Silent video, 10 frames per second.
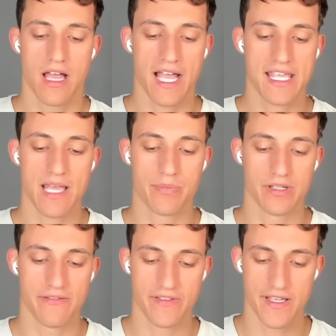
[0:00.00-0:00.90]
I can't
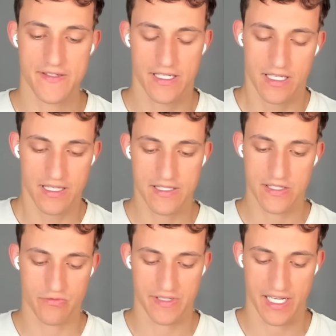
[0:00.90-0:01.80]
believe this. This
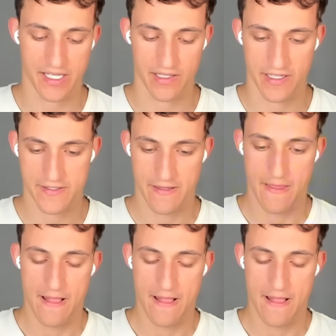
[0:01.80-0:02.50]
is ridiculous.